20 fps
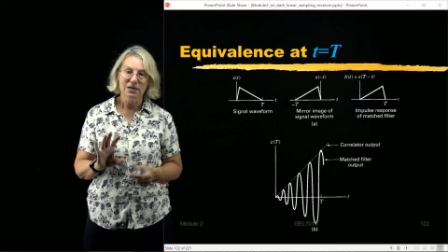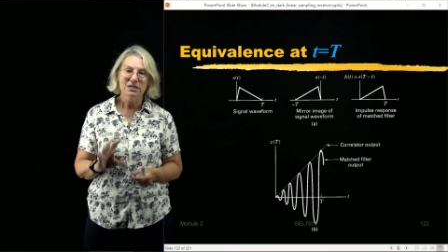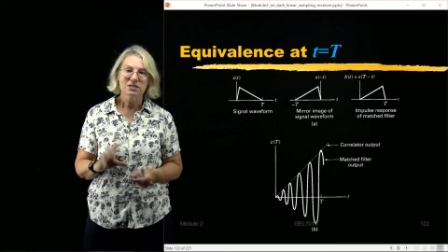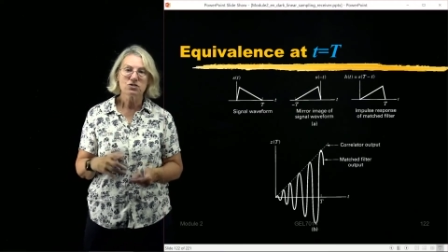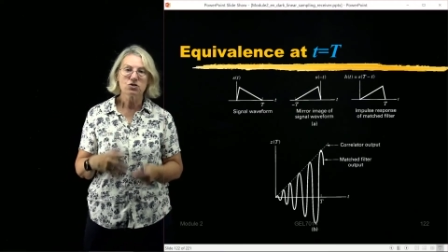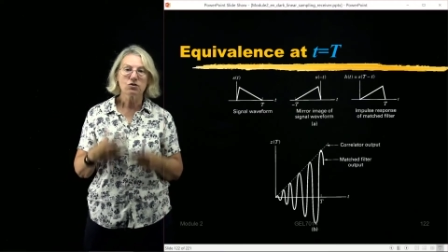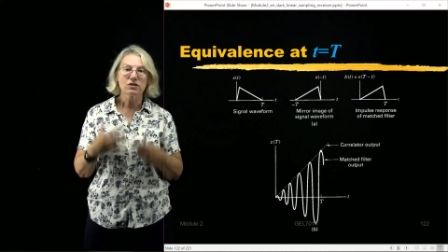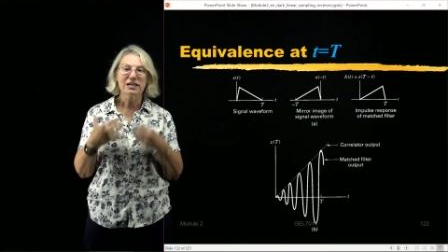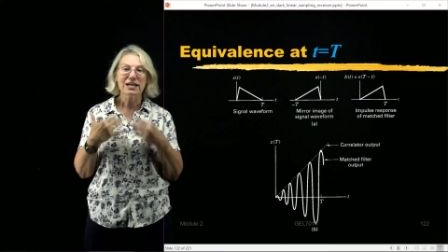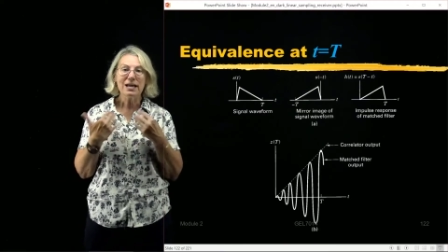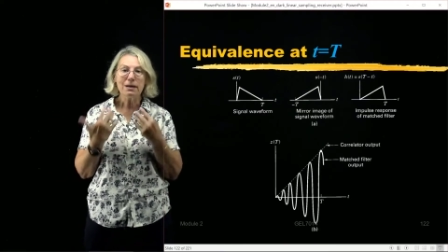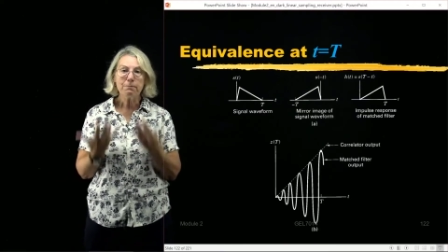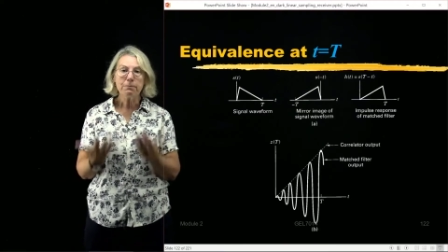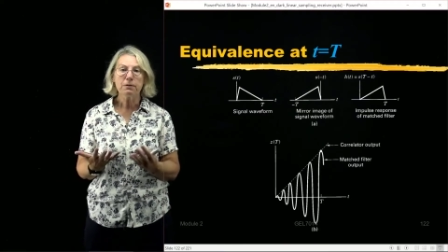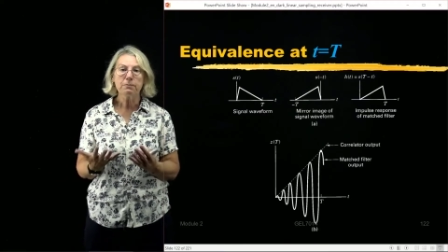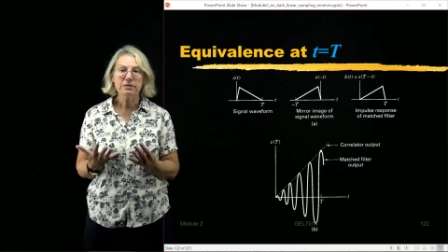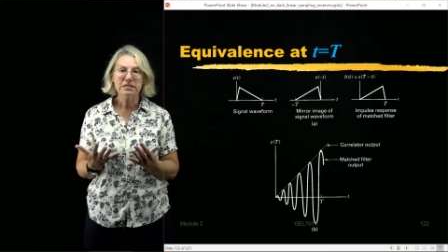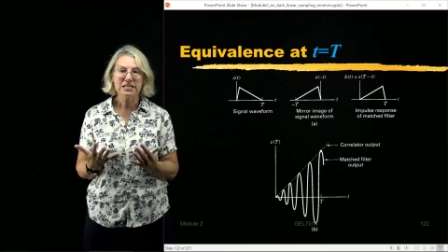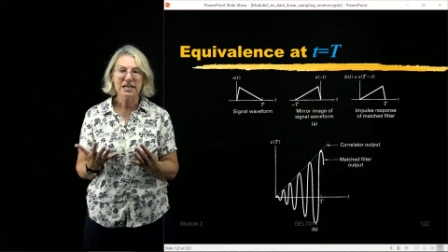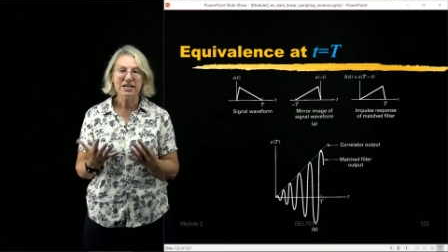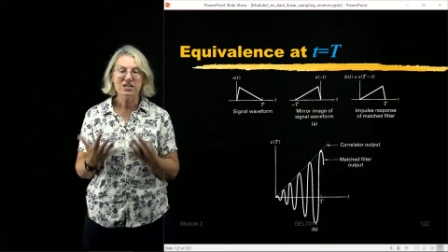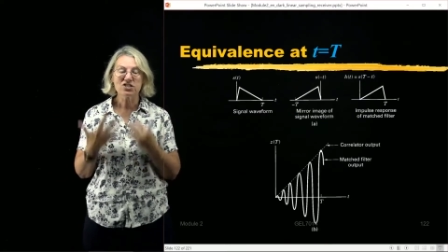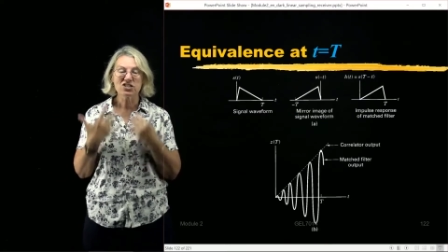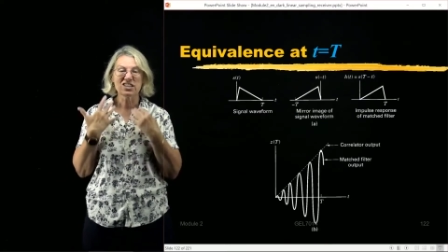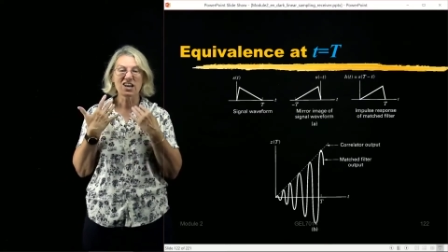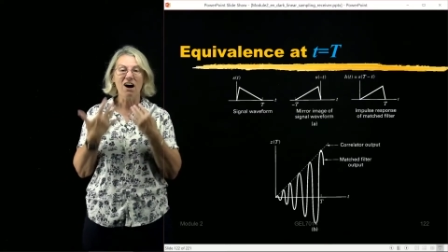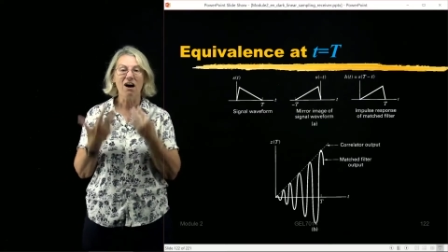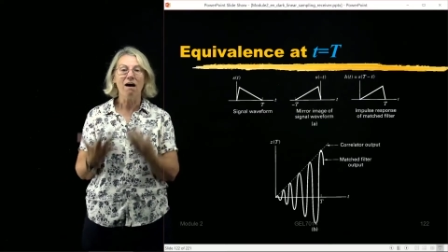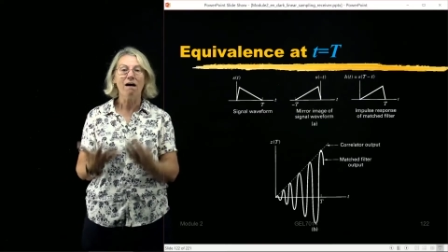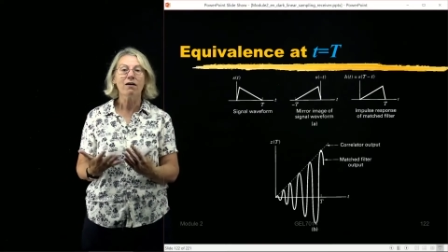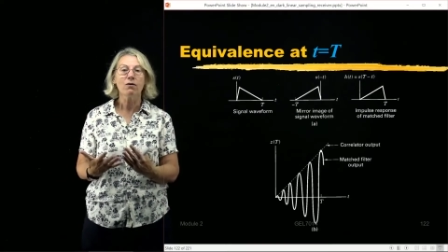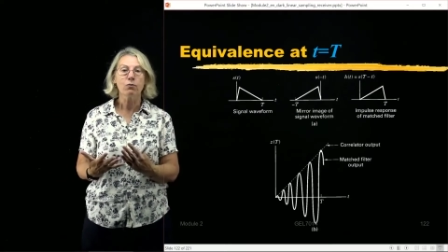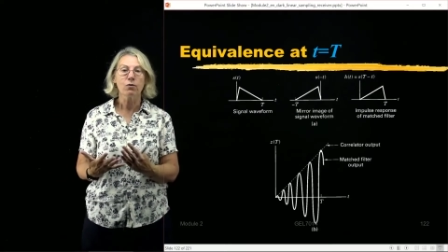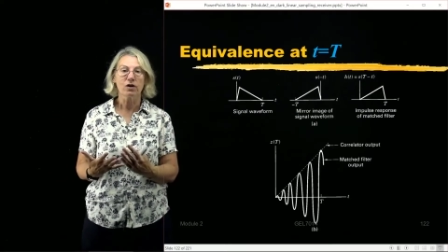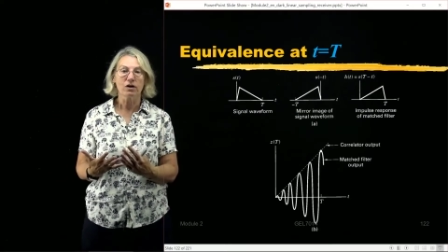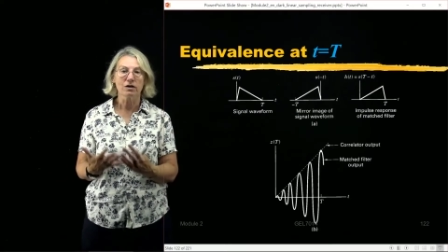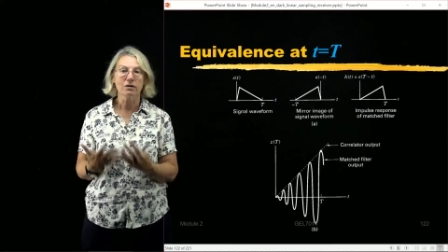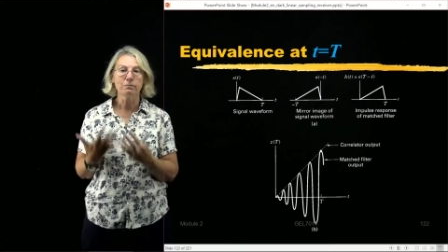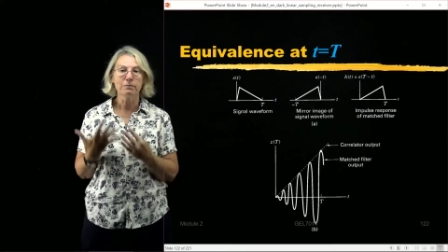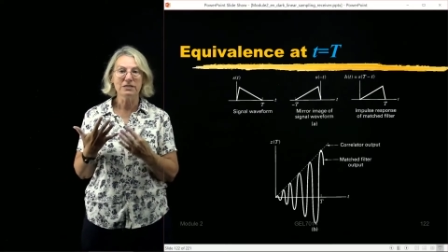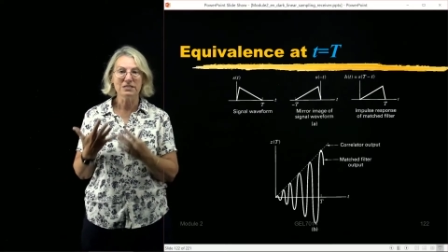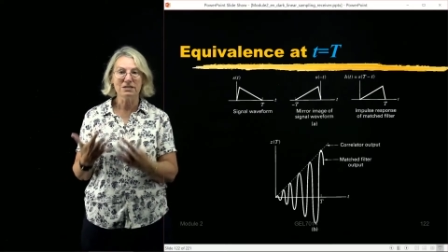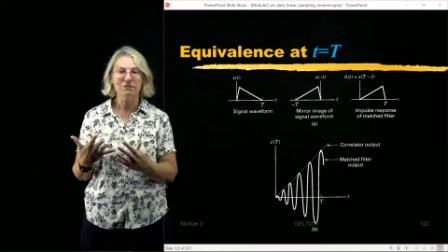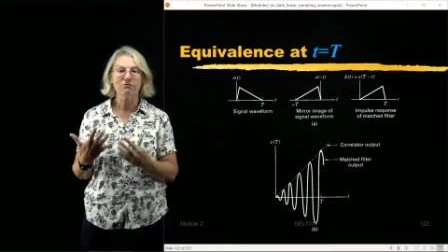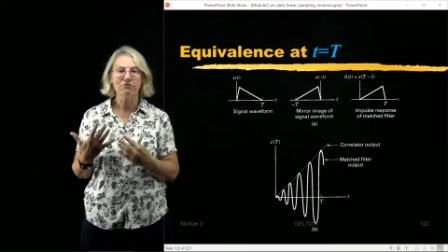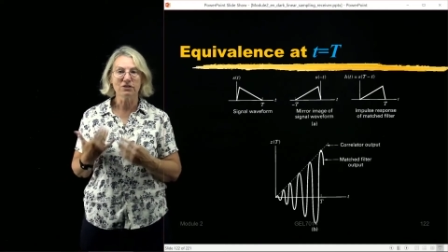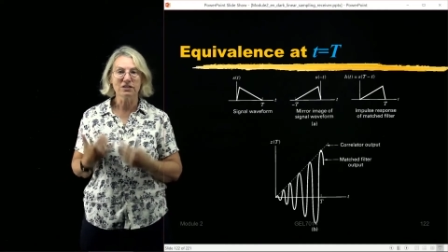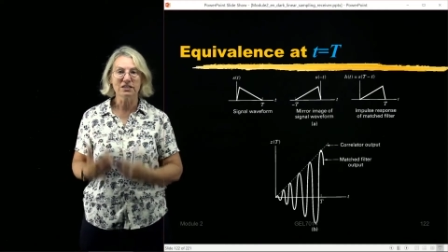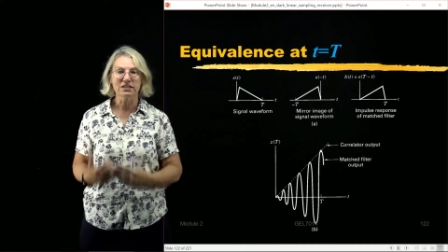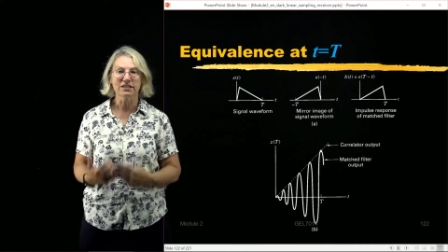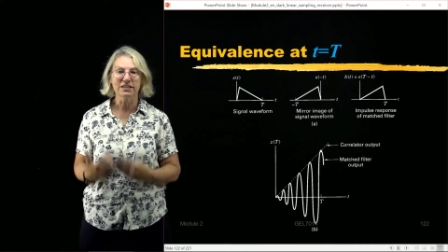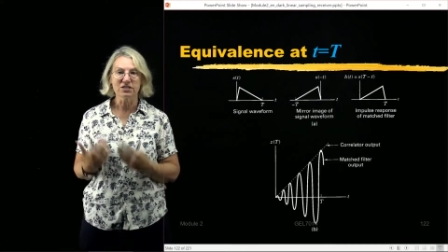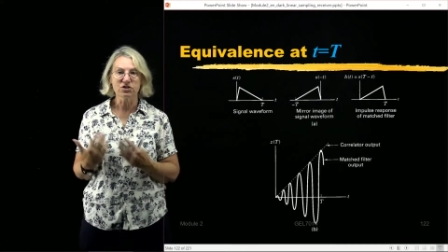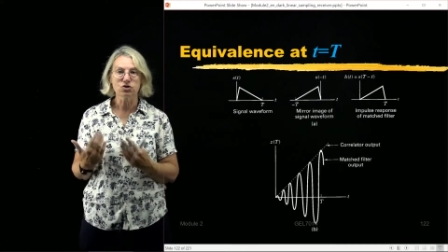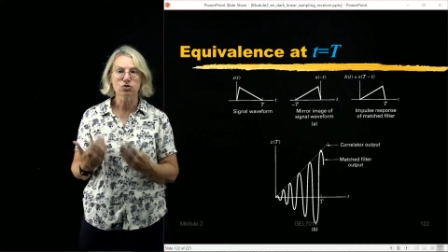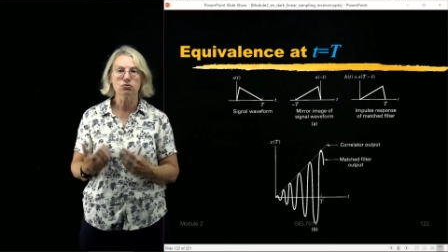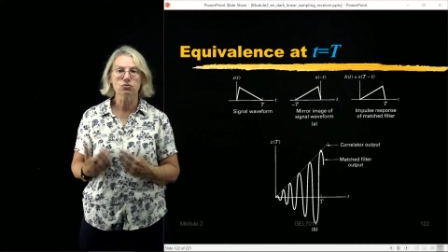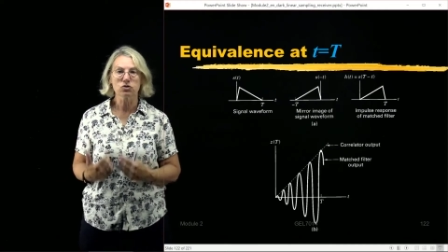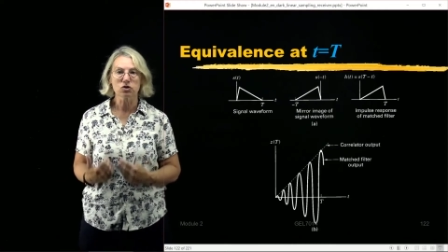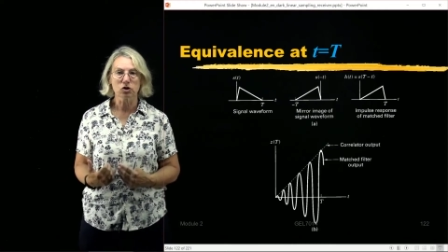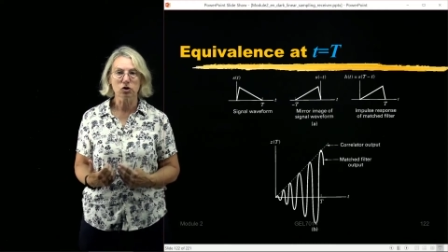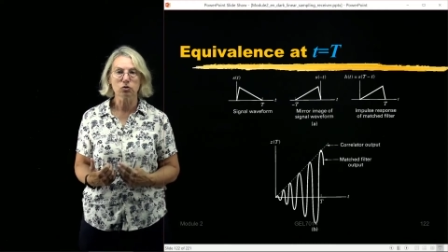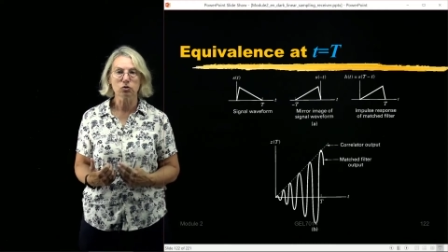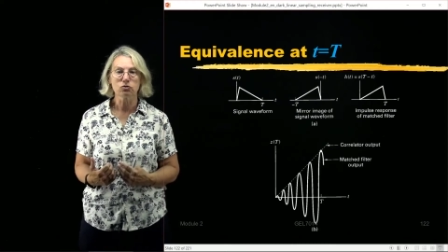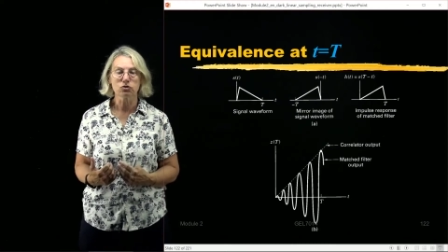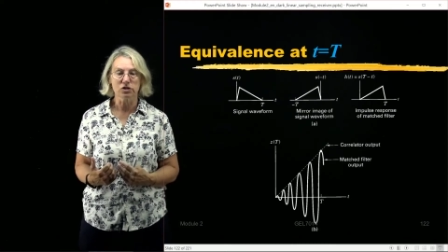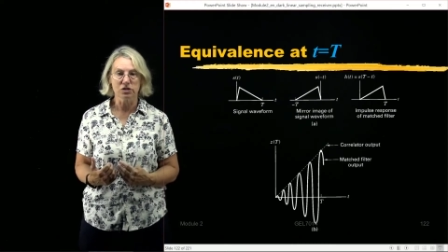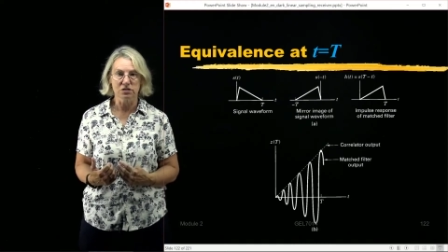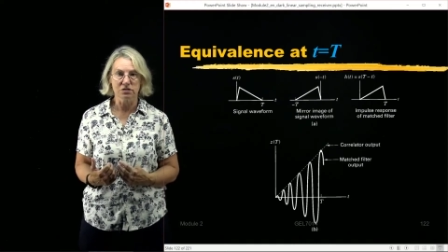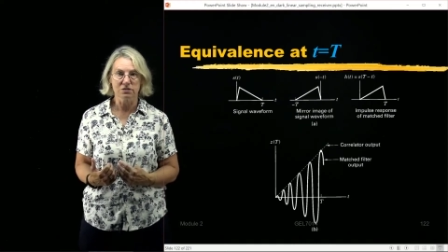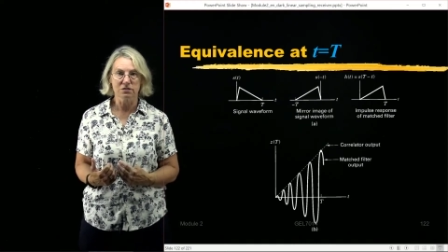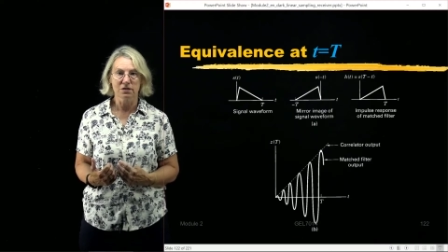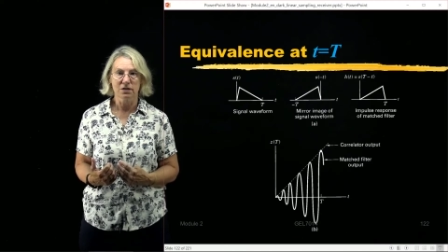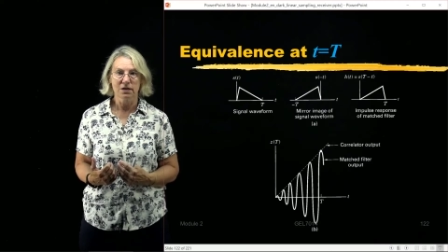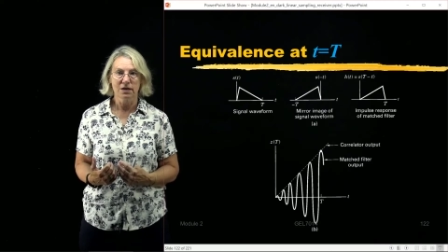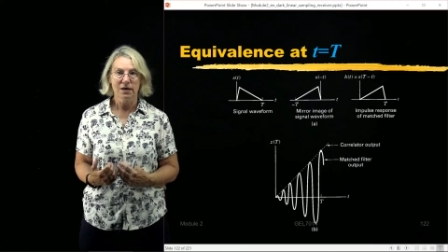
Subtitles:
So the implementation, the hardware could be different in these two solutions,